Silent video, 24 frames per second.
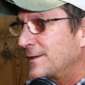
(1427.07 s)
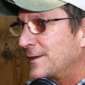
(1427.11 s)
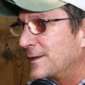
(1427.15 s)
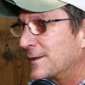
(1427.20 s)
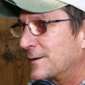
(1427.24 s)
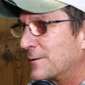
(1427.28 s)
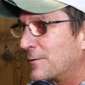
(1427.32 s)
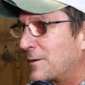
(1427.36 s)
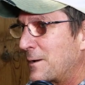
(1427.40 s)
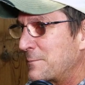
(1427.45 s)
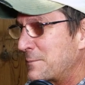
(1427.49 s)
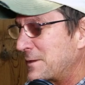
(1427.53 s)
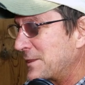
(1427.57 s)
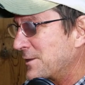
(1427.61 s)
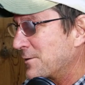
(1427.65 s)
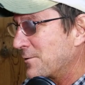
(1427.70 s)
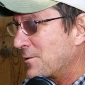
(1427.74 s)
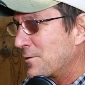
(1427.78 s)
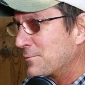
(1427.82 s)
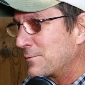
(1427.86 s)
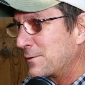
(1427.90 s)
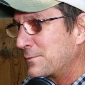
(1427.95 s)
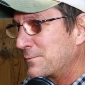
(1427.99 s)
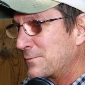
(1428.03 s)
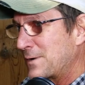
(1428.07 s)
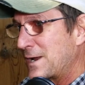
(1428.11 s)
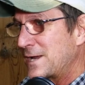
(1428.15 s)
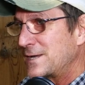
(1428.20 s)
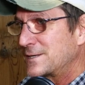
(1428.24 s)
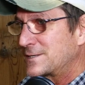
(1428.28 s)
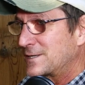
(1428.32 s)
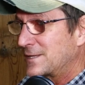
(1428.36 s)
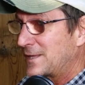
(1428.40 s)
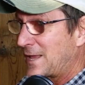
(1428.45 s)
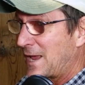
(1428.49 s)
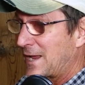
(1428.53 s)
you know, I mean, they're already
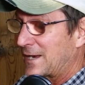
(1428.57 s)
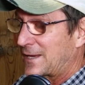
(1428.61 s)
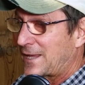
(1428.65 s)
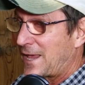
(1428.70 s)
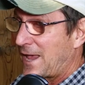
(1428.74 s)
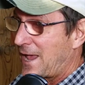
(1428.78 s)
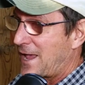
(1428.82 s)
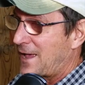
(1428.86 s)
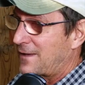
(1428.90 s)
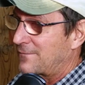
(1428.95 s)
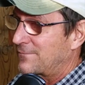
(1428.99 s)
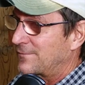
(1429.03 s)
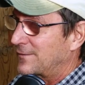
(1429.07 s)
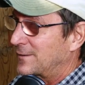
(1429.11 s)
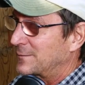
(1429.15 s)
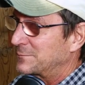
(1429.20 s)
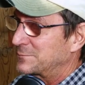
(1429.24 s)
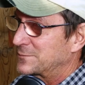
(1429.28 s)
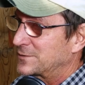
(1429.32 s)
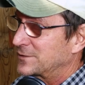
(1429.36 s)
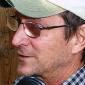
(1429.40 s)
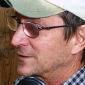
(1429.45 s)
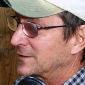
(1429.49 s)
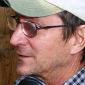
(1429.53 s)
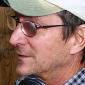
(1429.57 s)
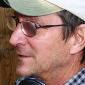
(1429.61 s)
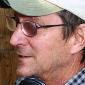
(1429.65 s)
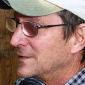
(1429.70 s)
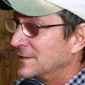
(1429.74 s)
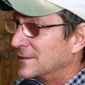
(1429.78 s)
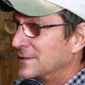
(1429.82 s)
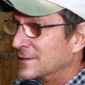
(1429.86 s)
raising that calf up to